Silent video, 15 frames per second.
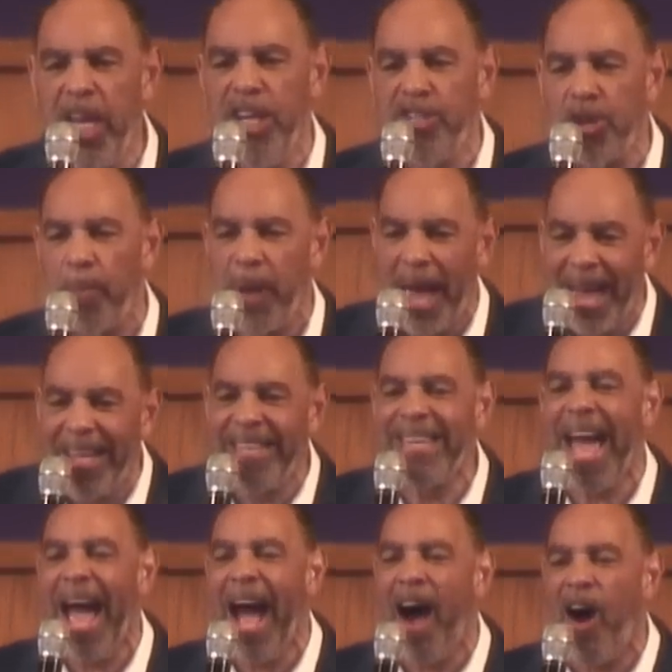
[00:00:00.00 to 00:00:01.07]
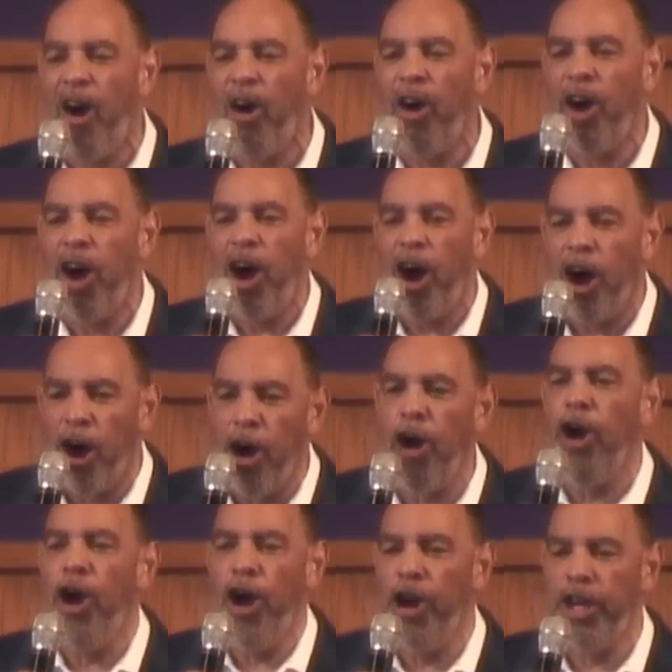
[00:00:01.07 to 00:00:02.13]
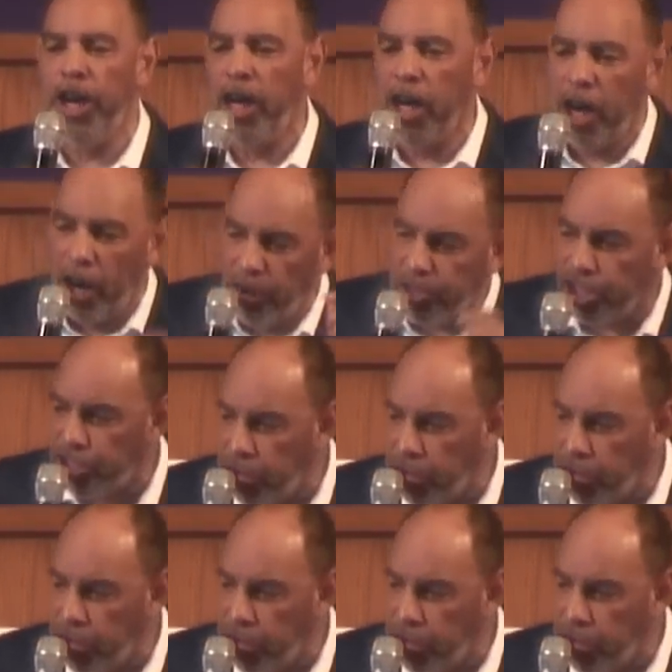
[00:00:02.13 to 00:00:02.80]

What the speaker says: Egypt and now a herder of